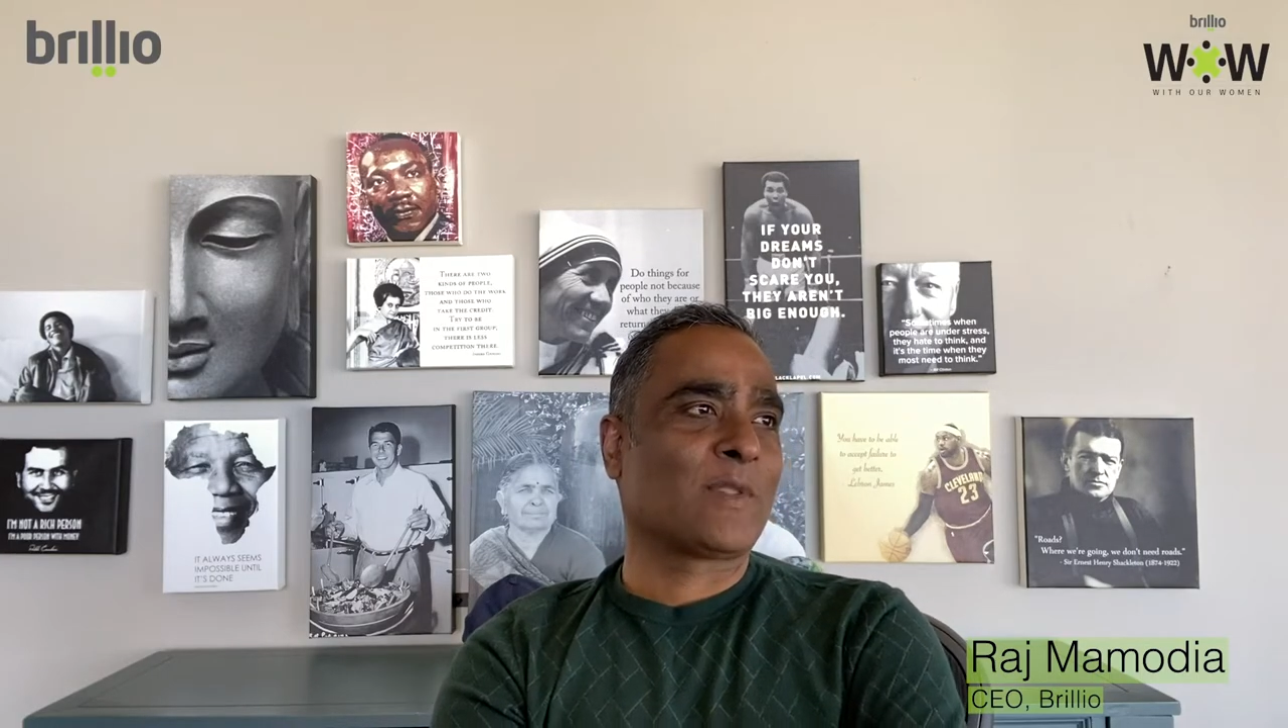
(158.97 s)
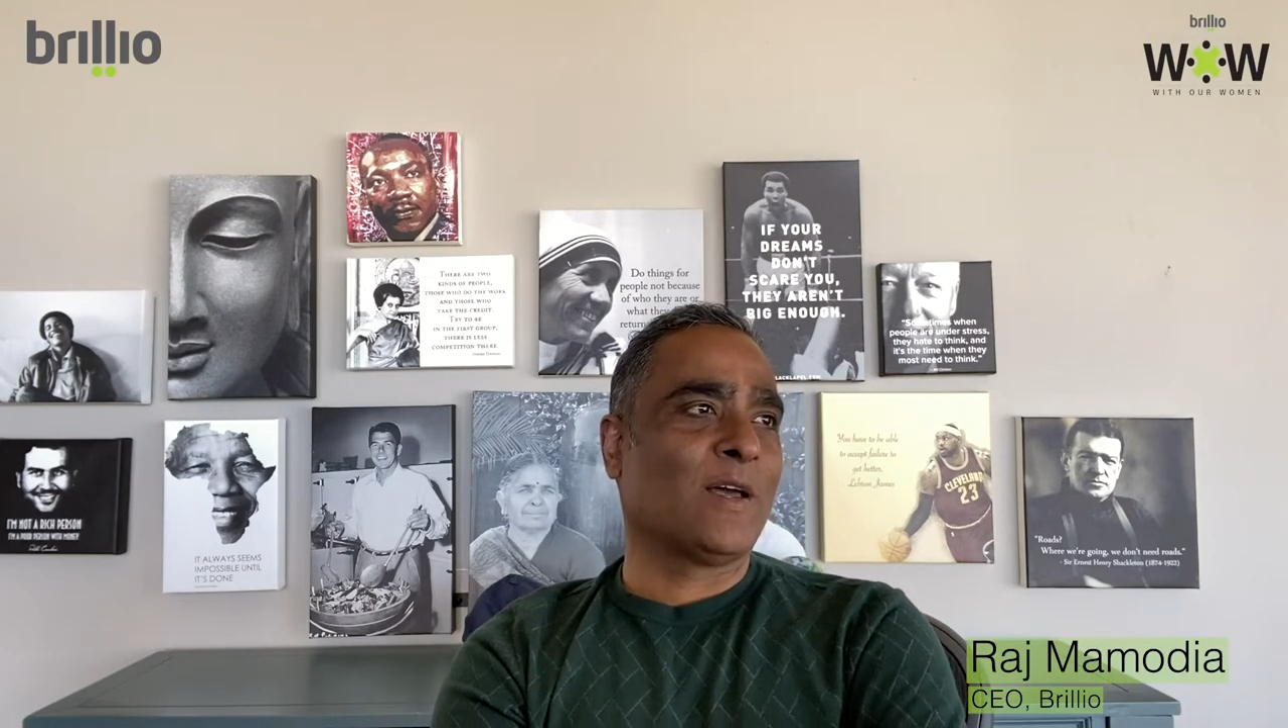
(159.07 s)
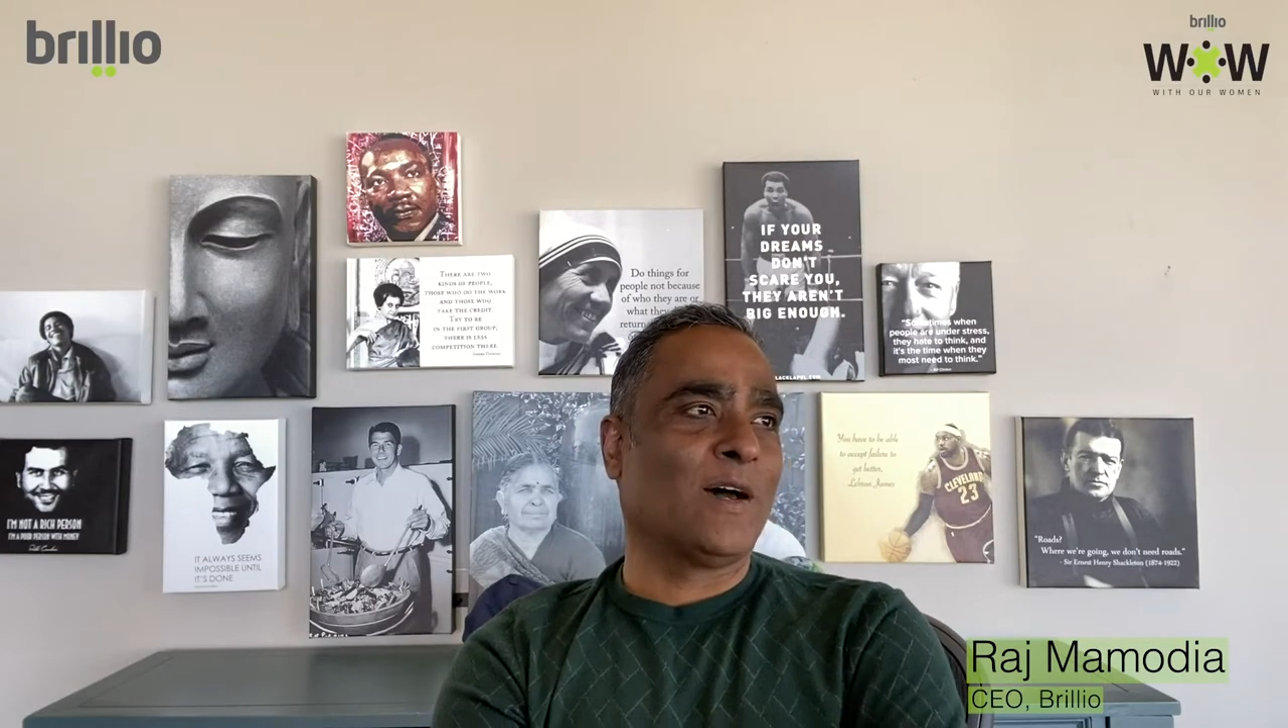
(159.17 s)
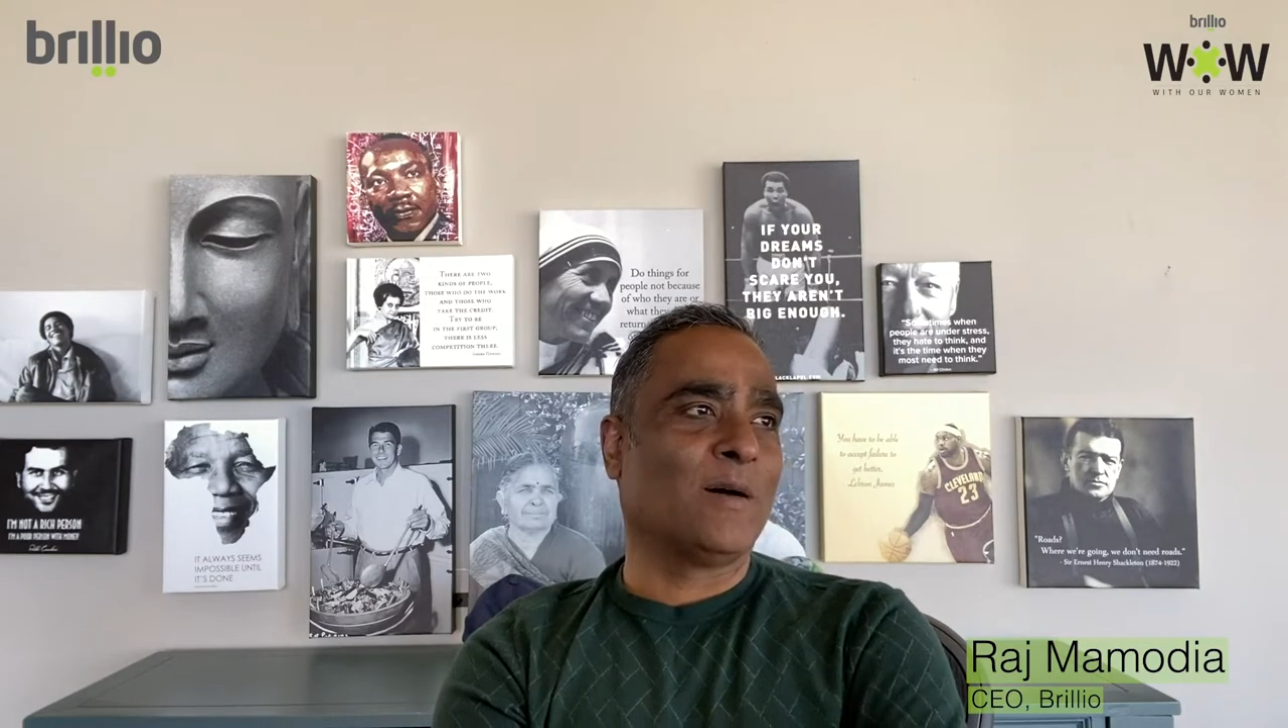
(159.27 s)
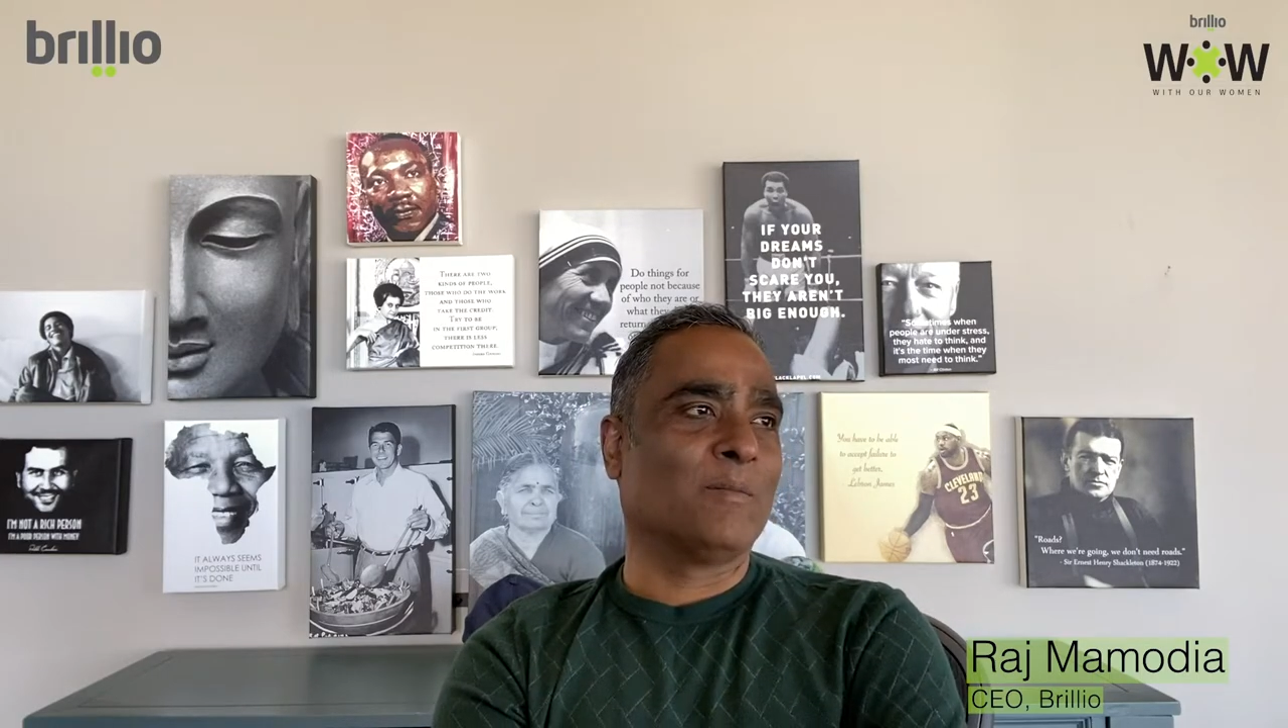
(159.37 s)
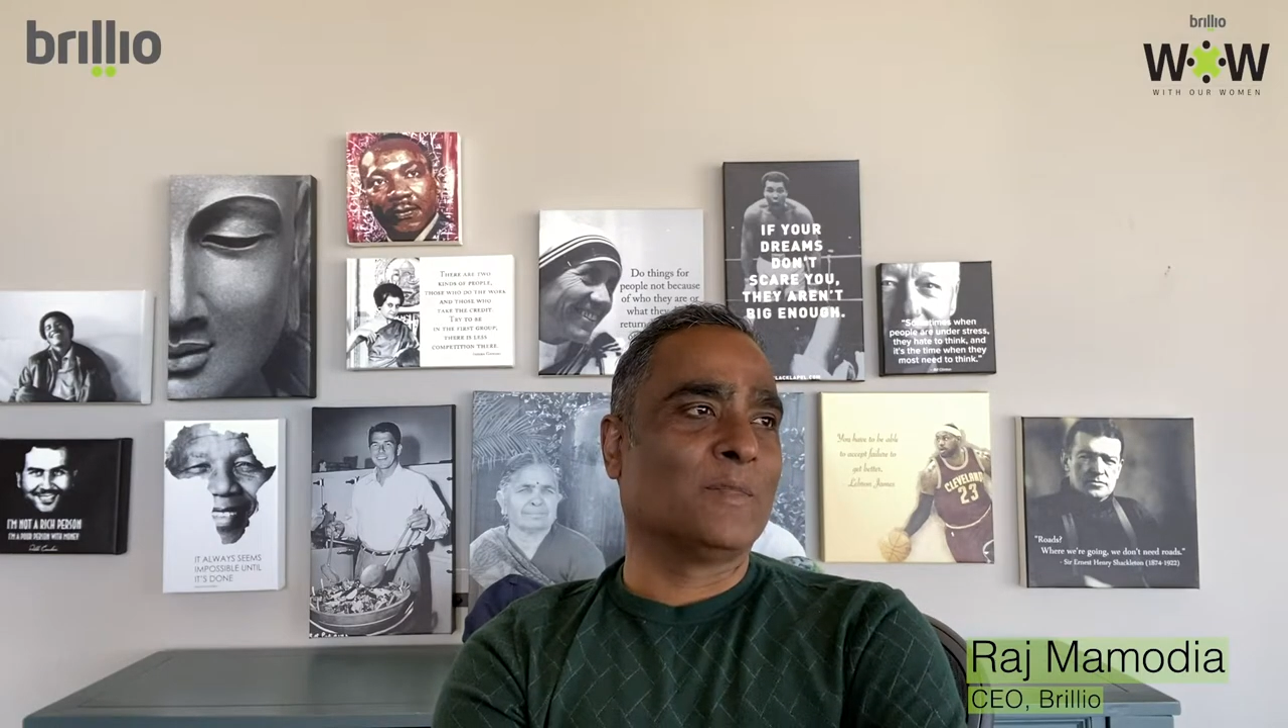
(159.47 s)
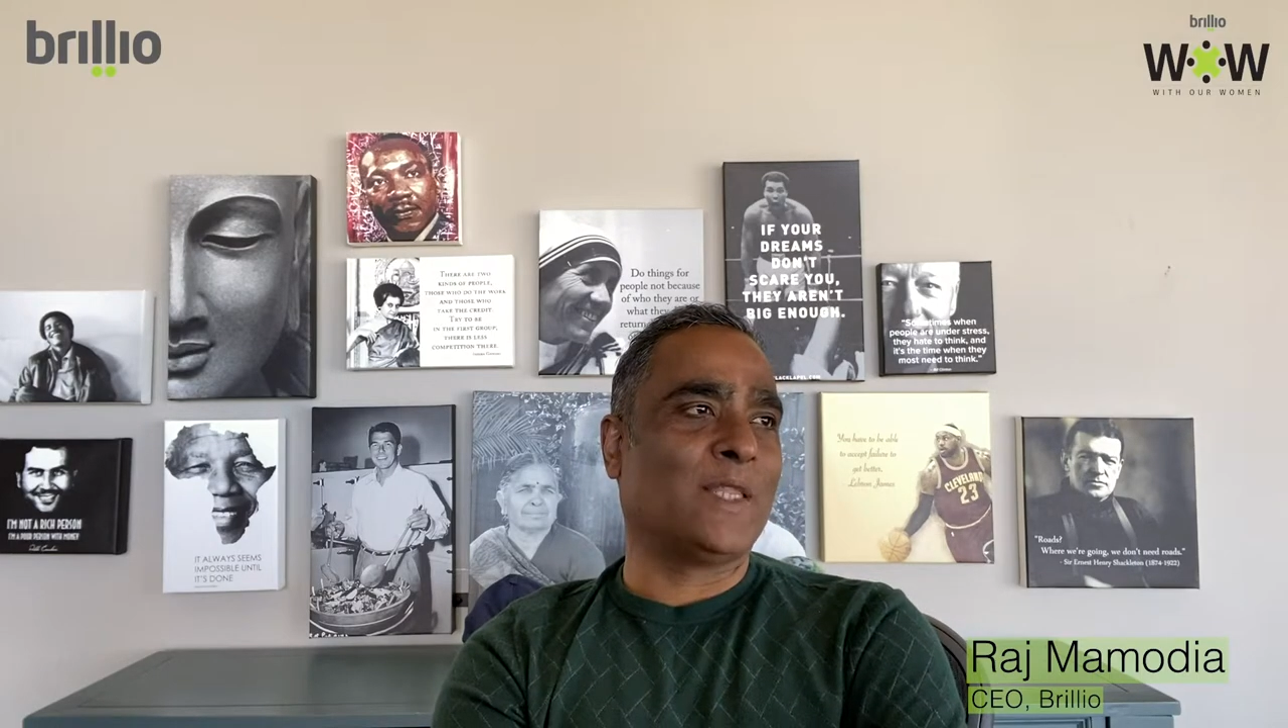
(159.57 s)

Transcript: um,